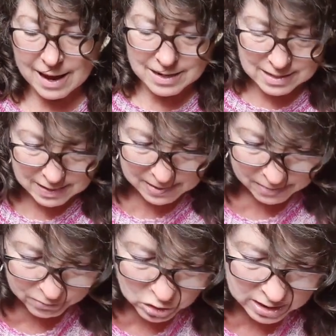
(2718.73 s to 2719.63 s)
And
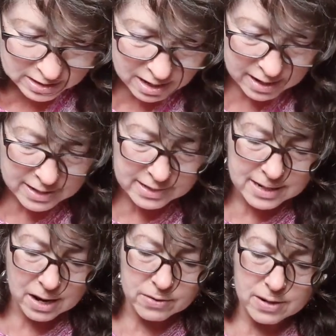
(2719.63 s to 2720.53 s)
she
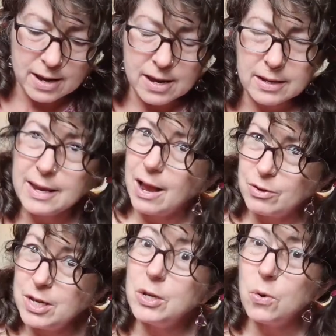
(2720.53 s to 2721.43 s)
dyes down in
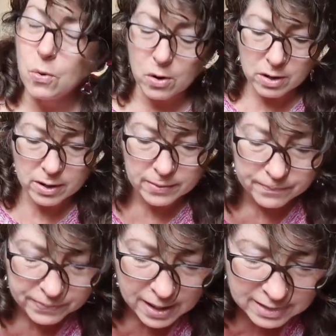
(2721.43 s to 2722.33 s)
County
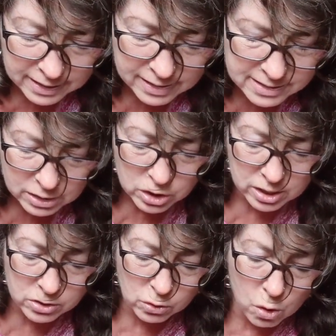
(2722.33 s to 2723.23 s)
Cork. And like I said,
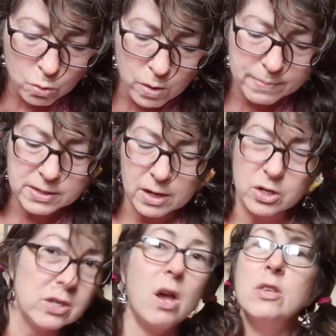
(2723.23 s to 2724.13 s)
she has her own
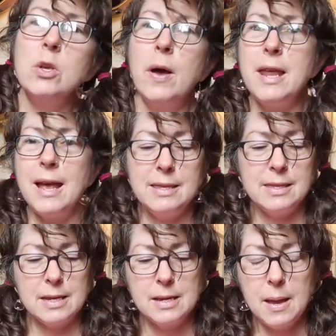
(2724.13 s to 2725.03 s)
website. She's also on
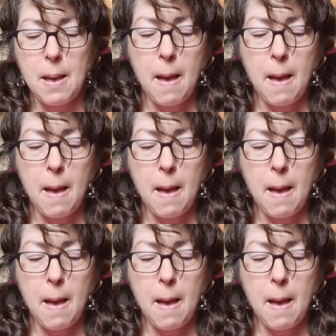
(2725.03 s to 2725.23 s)
Etsy.